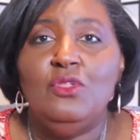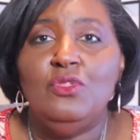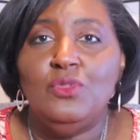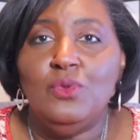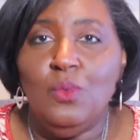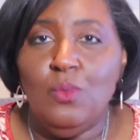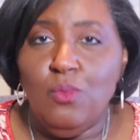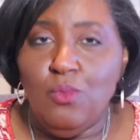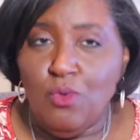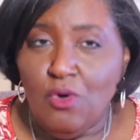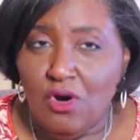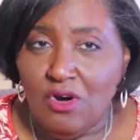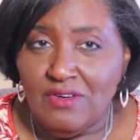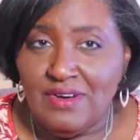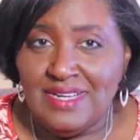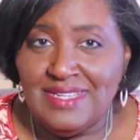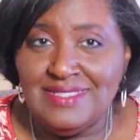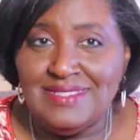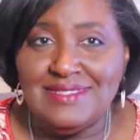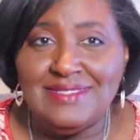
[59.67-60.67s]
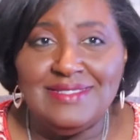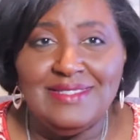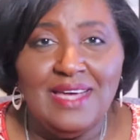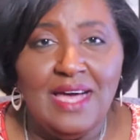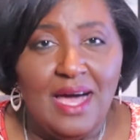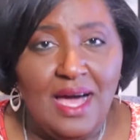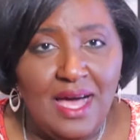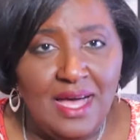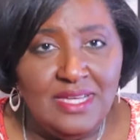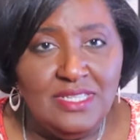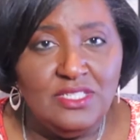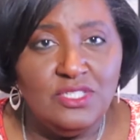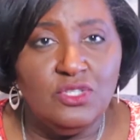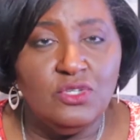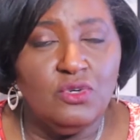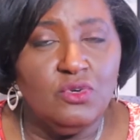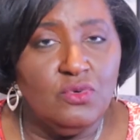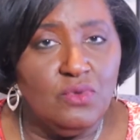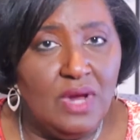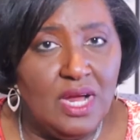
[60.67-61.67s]
The warrant ties
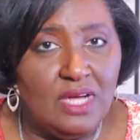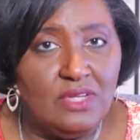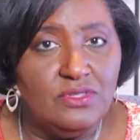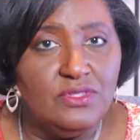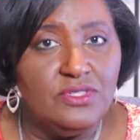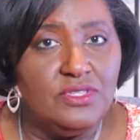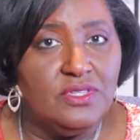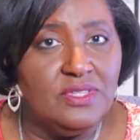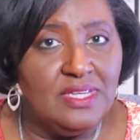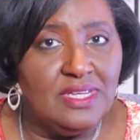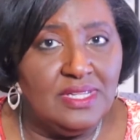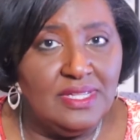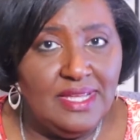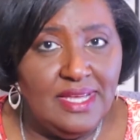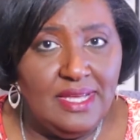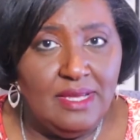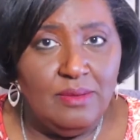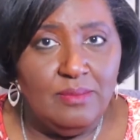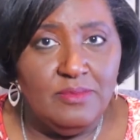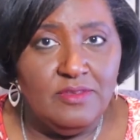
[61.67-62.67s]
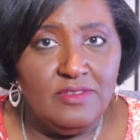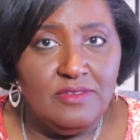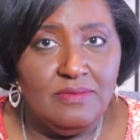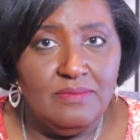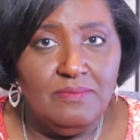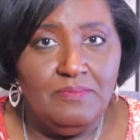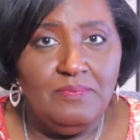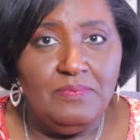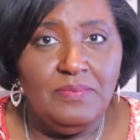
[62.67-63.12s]
the grounds to the claims.